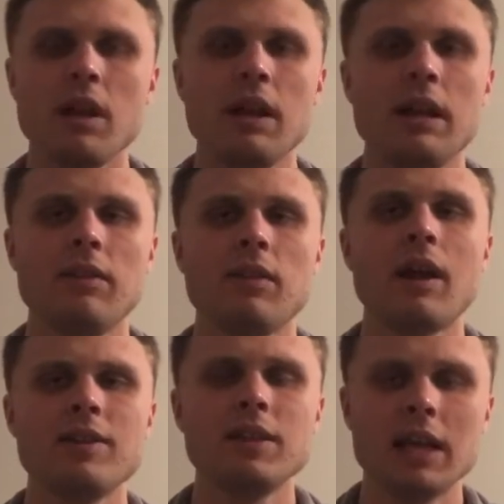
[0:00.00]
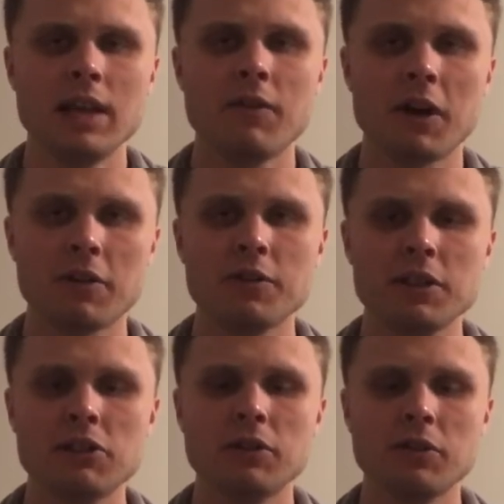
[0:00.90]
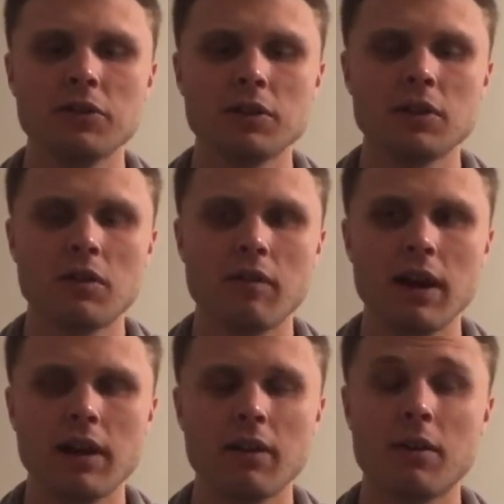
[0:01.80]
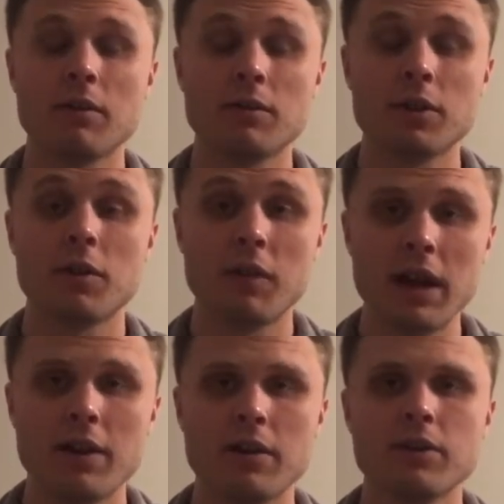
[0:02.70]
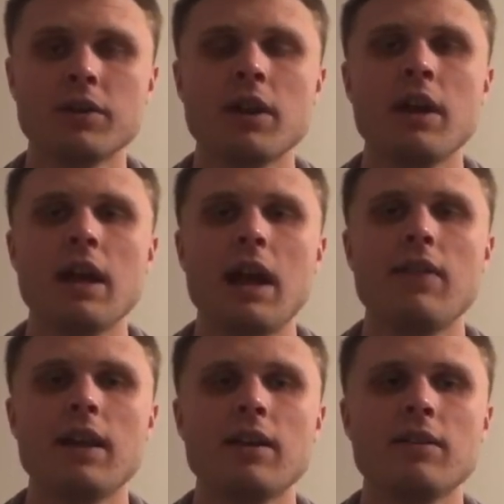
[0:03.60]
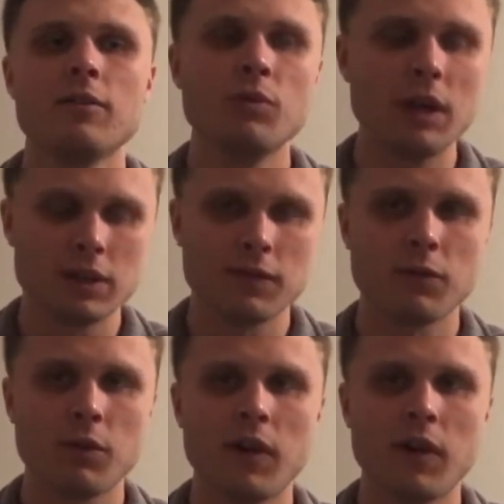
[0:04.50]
In the 1980 regular season, losing to the Raiders, and then in the 2004